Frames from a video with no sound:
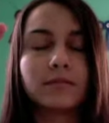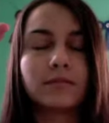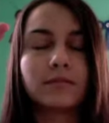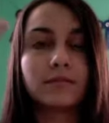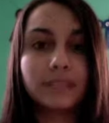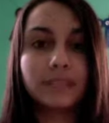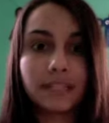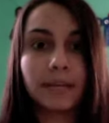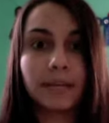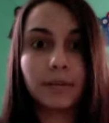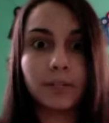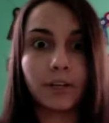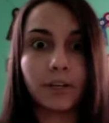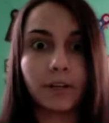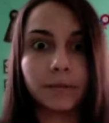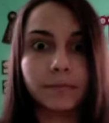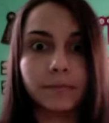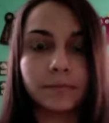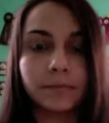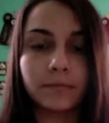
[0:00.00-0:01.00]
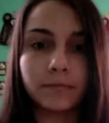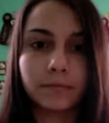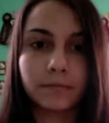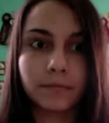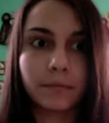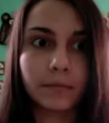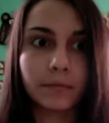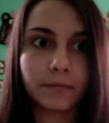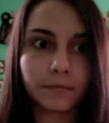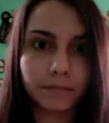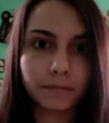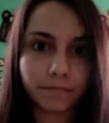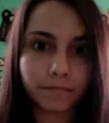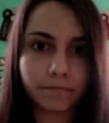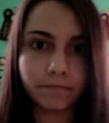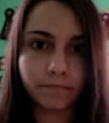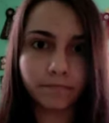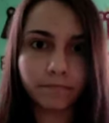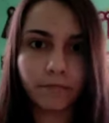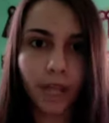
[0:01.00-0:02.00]
Sammy doll.
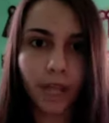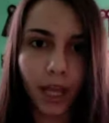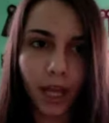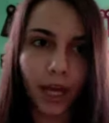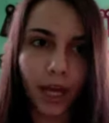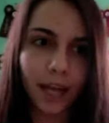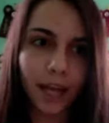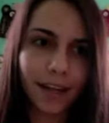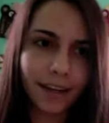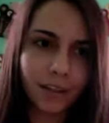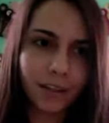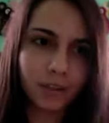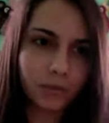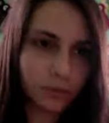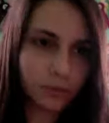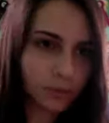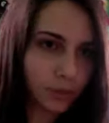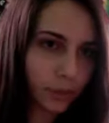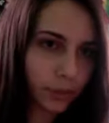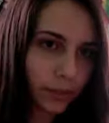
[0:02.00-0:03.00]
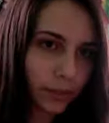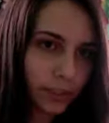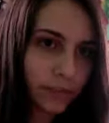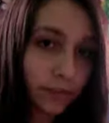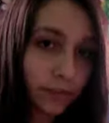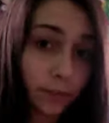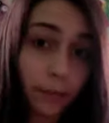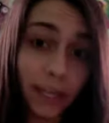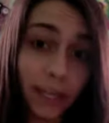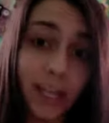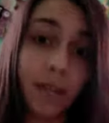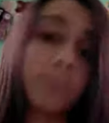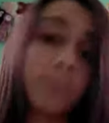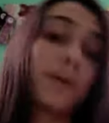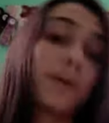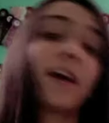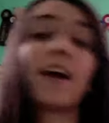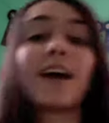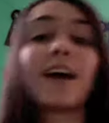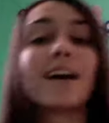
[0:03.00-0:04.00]
I got a request for makeup
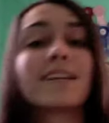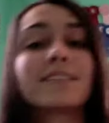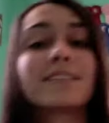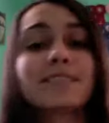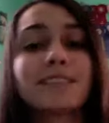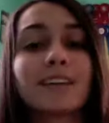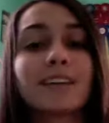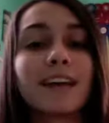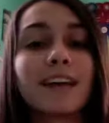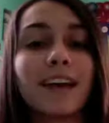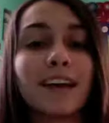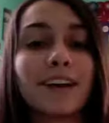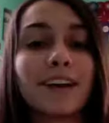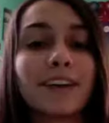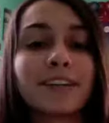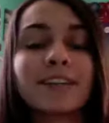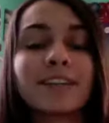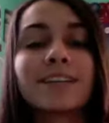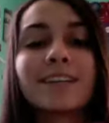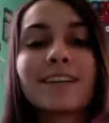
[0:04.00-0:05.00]
and hair.